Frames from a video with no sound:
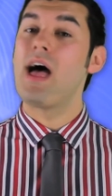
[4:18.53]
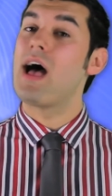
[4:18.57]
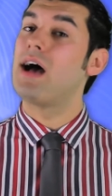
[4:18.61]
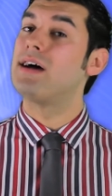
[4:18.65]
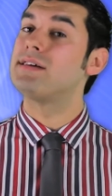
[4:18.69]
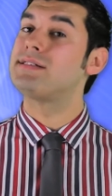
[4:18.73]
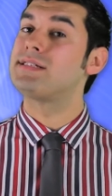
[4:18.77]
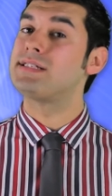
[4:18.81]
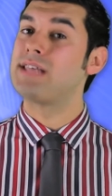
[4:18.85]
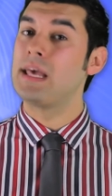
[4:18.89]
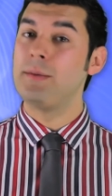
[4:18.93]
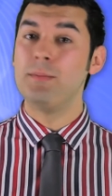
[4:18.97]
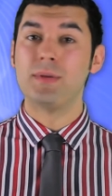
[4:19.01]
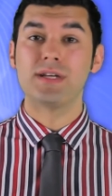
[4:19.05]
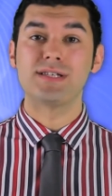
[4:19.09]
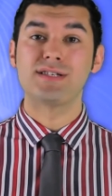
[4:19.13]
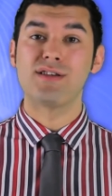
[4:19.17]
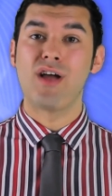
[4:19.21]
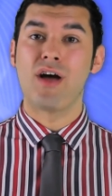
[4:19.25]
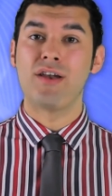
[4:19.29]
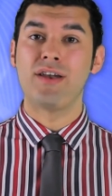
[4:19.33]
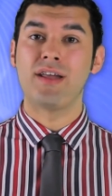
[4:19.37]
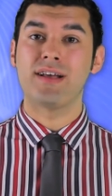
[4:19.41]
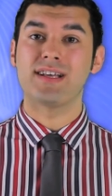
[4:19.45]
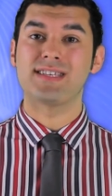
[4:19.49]
a seamless
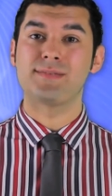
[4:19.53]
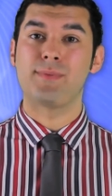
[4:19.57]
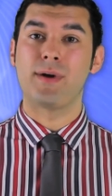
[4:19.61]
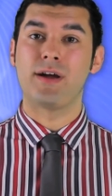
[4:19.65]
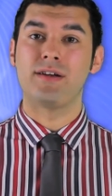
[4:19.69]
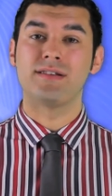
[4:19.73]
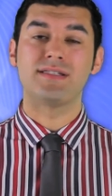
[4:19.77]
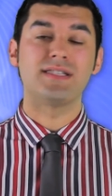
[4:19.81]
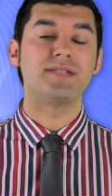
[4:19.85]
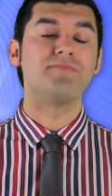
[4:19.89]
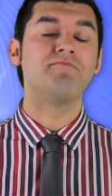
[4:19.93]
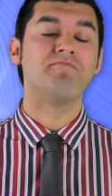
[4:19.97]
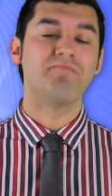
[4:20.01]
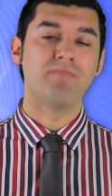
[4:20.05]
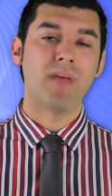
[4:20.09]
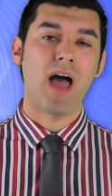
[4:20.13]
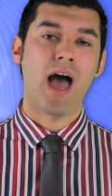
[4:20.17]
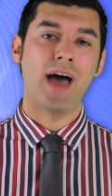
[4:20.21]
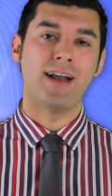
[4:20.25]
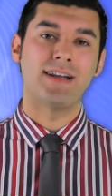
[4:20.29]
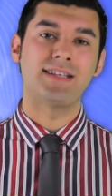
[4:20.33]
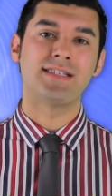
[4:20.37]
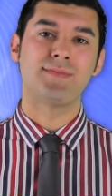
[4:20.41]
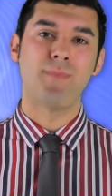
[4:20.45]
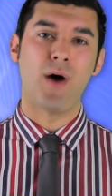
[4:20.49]
learning experience
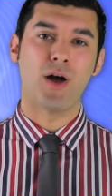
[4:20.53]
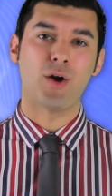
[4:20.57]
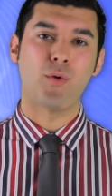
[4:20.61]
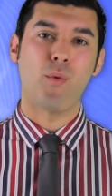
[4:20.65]
and a smarter